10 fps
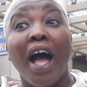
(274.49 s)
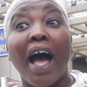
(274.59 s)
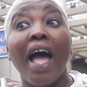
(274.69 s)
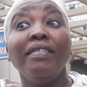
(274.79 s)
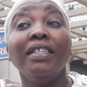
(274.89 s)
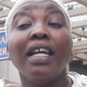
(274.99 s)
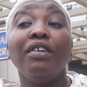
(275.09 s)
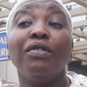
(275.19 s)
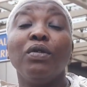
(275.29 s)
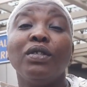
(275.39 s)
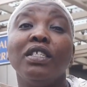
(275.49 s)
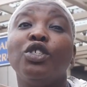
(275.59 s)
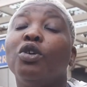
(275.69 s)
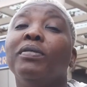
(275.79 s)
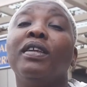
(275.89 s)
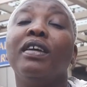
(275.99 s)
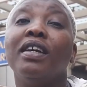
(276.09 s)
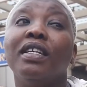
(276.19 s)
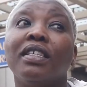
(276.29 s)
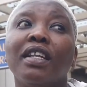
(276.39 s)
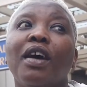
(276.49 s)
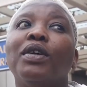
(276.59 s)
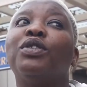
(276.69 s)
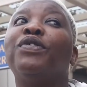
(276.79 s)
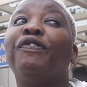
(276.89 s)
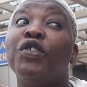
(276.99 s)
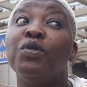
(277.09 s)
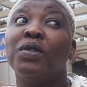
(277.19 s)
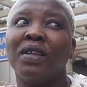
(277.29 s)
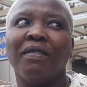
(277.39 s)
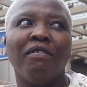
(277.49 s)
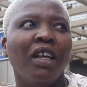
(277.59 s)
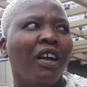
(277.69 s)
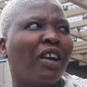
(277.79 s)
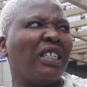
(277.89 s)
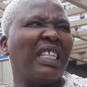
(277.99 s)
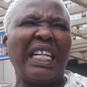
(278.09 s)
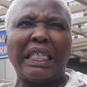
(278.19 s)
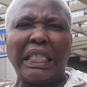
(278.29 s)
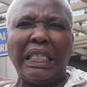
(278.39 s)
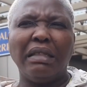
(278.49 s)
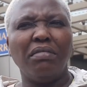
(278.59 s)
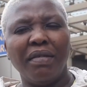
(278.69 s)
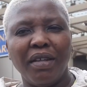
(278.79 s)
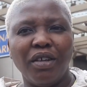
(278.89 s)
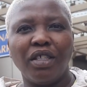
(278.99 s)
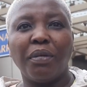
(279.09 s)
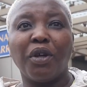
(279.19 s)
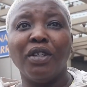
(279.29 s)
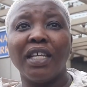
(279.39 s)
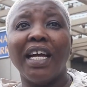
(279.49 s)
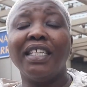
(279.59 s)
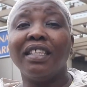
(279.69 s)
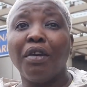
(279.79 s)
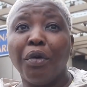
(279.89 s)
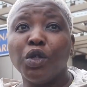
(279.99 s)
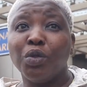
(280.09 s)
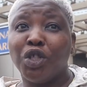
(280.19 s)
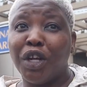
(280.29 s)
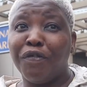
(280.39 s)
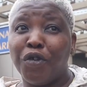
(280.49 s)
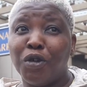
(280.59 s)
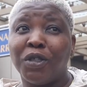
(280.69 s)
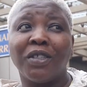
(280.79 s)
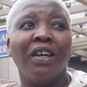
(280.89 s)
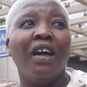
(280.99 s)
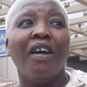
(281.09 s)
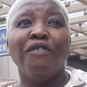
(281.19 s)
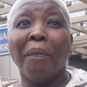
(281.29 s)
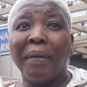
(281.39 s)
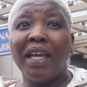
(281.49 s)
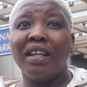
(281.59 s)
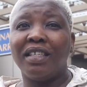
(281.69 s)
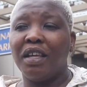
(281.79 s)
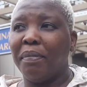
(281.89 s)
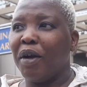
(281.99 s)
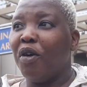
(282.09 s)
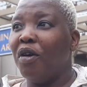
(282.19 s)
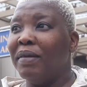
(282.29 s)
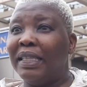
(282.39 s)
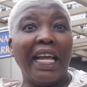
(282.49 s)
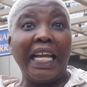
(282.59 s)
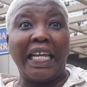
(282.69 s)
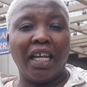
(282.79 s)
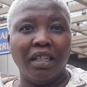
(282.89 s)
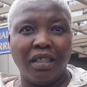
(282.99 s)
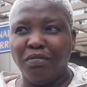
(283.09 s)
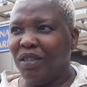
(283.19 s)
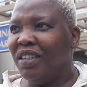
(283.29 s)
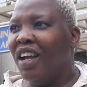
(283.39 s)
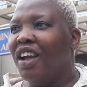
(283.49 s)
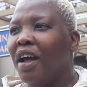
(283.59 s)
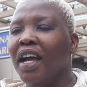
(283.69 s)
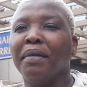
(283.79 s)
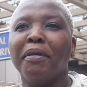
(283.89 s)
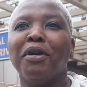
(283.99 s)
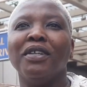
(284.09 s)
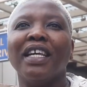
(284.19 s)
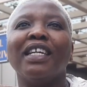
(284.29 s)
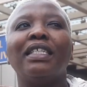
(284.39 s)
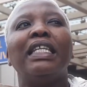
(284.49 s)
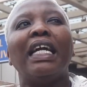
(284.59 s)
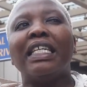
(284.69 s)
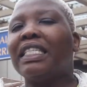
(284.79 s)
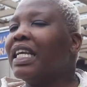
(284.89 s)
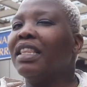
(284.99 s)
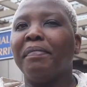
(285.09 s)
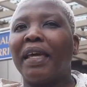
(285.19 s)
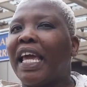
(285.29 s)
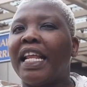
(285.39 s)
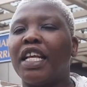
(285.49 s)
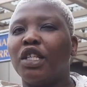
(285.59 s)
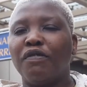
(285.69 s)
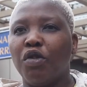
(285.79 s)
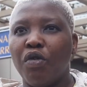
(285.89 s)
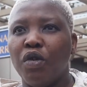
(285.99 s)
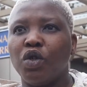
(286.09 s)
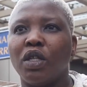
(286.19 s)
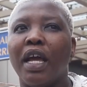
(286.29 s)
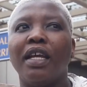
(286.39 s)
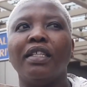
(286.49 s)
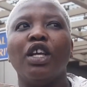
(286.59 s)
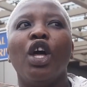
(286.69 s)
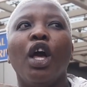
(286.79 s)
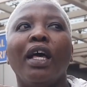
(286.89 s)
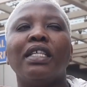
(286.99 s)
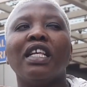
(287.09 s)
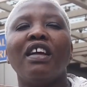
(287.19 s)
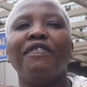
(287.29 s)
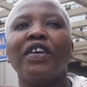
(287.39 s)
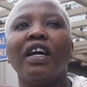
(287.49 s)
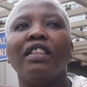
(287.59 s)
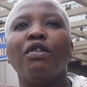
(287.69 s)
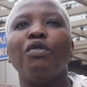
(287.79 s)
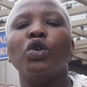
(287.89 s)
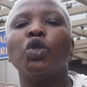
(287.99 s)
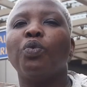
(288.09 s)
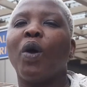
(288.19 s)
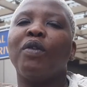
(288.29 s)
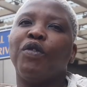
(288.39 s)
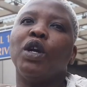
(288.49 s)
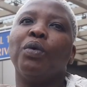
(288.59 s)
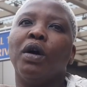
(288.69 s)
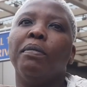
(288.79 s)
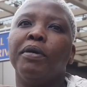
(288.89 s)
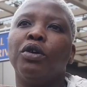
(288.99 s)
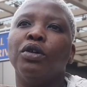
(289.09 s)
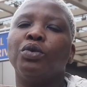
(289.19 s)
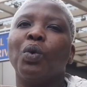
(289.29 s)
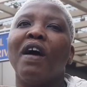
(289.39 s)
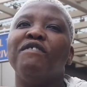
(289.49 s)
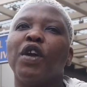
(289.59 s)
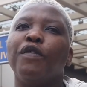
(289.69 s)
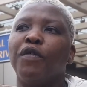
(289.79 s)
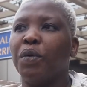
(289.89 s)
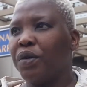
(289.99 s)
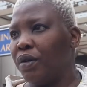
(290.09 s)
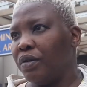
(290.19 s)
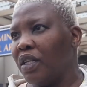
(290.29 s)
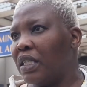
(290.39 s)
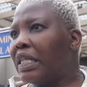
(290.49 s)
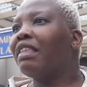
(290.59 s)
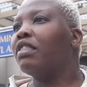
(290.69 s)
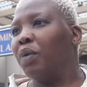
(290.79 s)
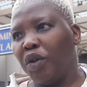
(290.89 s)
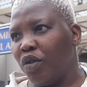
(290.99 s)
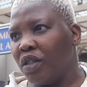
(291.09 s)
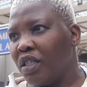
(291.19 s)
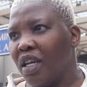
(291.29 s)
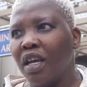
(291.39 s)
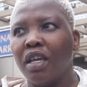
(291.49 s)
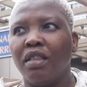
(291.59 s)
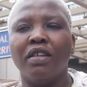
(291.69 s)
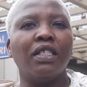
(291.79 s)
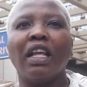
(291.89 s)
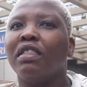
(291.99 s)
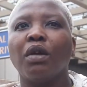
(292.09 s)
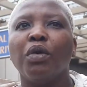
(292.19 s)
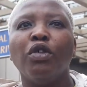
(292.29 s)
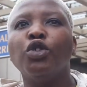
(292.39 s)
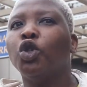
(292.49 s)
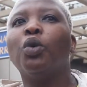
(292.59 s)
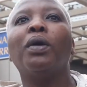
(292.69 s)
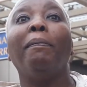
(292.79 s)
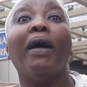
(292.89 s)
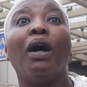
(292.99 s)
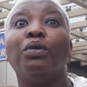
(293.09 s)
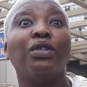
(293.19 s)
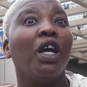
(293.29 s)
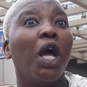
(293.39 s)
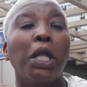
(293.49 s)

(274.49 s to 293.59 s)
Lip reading: I hadn't done the roast in so many years and I was refusing because I was like, maybe not, because I did the roast with Jeff Ross for BET back home and they killed me. And because I didn't understand the mechanics of the roast. And South Africa, the roast worked very well because we are very vocal. There's nothing we don't say. There's nothing we don't joke about.